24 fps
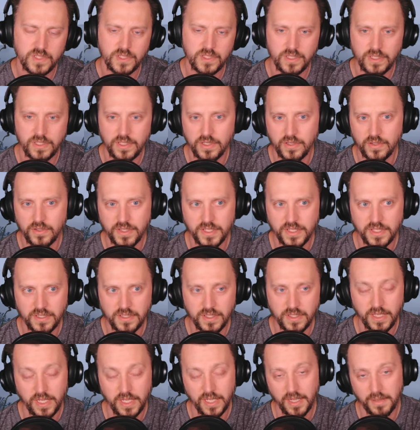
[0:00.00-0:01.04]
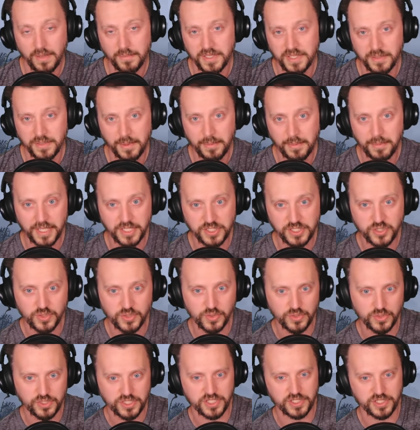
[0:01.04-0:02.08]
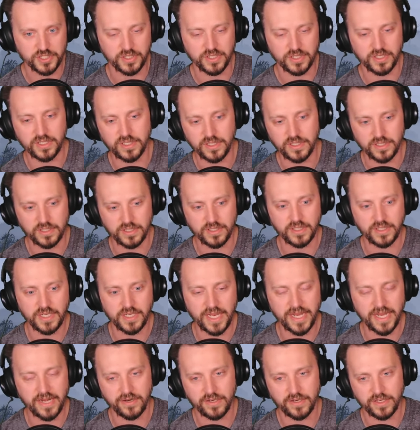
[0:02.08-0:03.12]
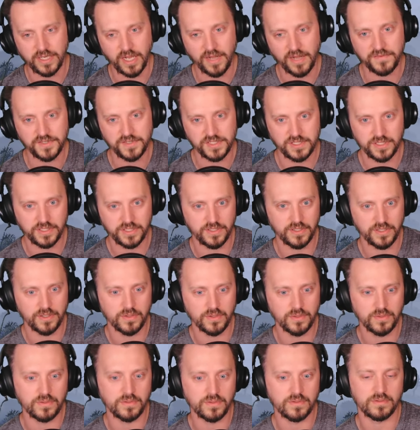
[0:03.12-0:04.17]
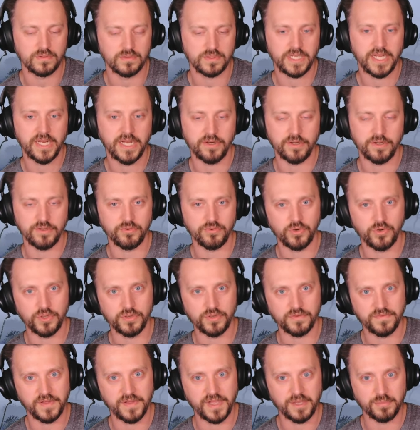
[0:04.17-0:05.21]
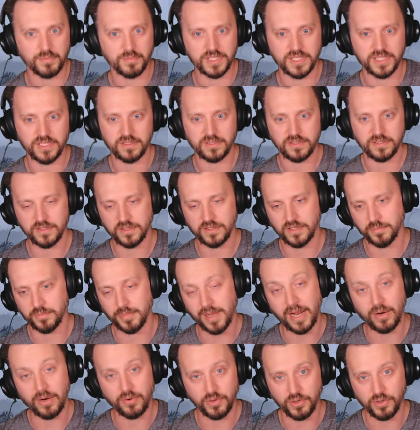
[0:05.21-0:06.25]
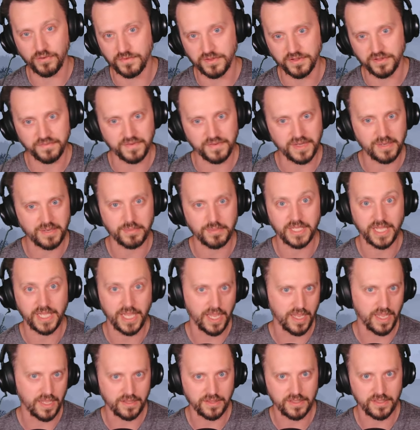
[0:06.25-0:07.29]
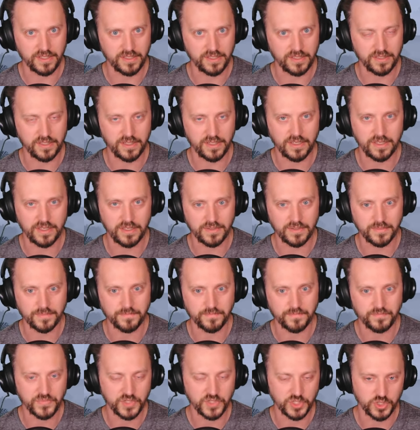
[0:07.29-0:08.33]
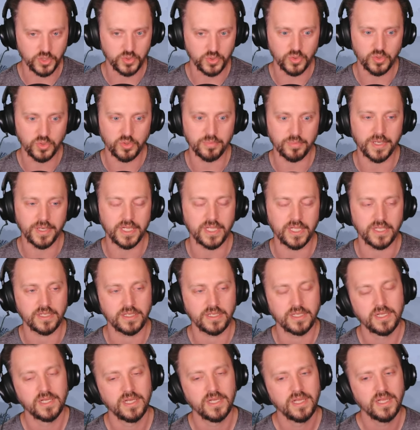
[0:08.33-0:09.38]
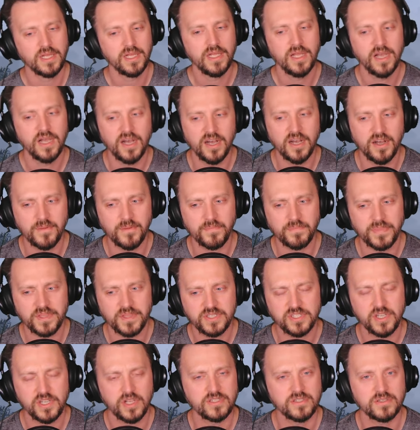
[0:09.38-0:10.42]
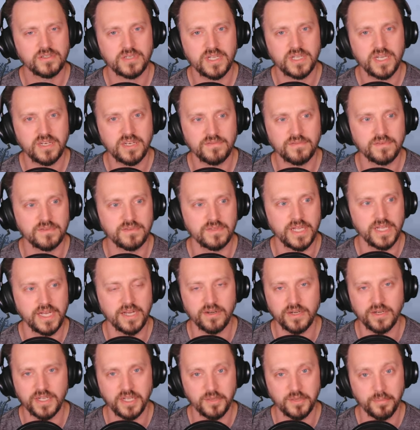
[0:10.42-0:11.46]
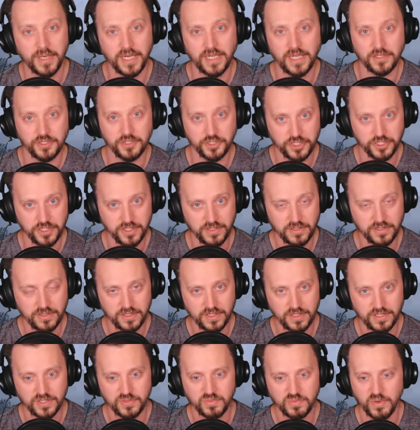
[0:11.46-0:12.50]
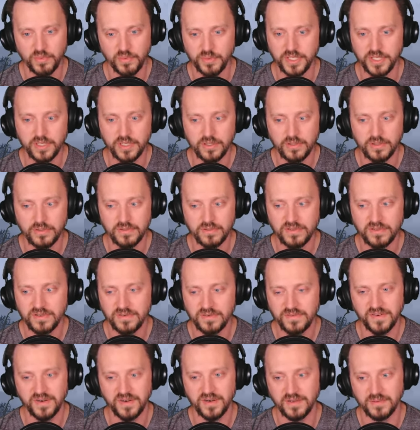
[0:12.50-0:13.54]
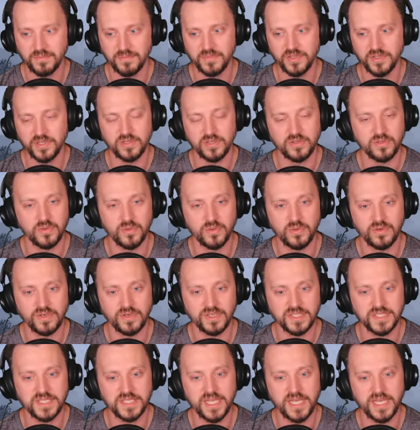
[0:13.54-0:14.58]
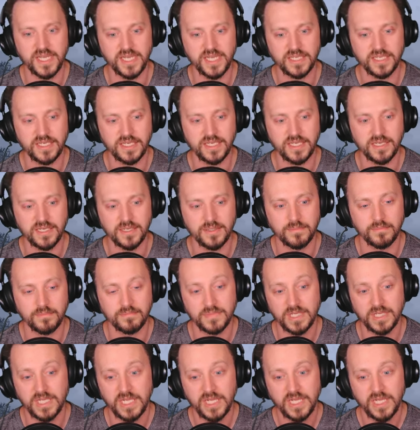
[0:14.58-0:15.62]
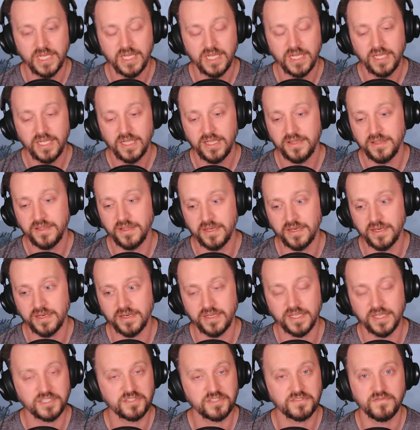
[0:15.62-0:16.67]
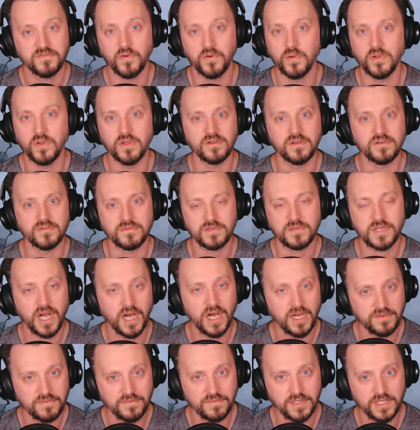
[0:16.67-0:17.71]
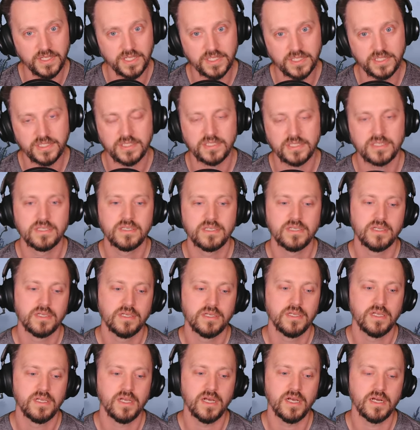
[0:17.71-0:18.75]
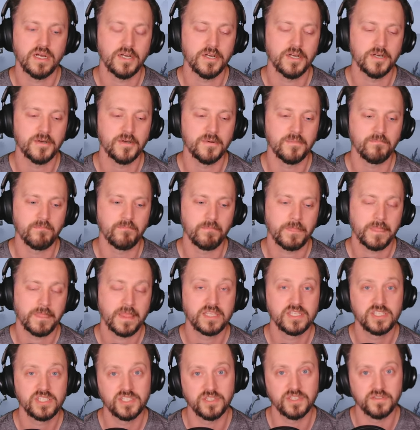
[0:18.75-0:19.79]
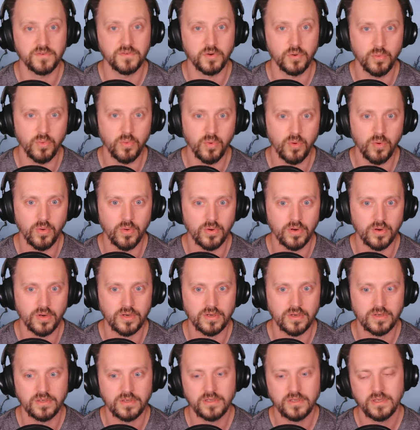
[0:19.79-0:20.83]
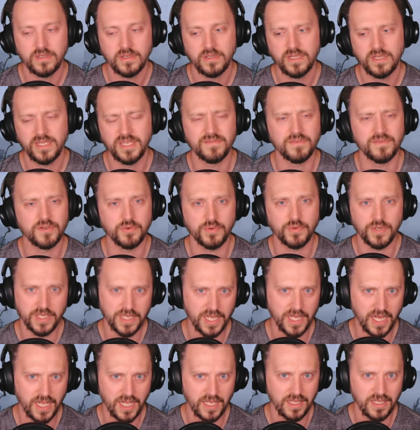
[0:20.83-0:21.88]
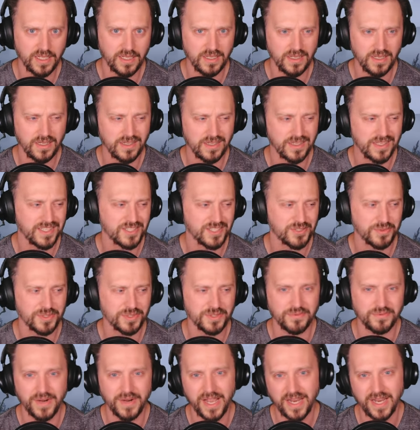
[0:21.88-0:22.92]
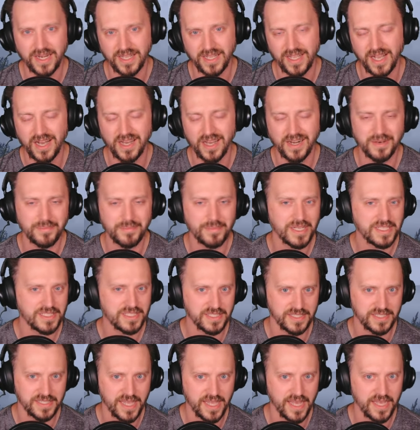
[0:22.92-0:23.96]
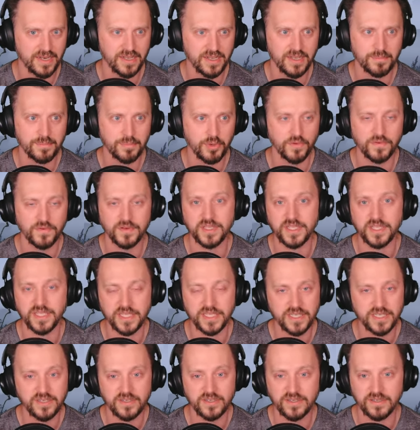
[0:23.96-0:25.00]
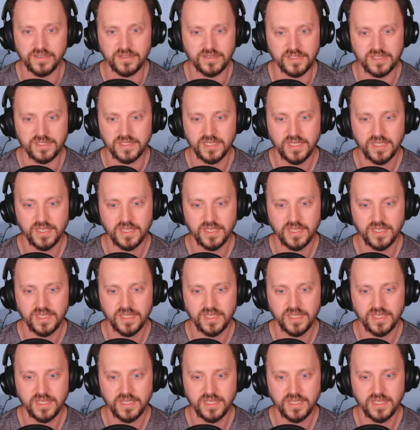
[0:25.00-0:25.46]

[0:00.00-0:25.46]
You know that I mean maybe that's cool. She's going to inherit obviously the whole Karen royal family, the power over the family and the um the school, but um she's also kind of inheriting a pile of shit because what we know from the lore is that um there it's full of conflict um Civil War. Even Rennala gets with Radagon and messes that up. Over the years,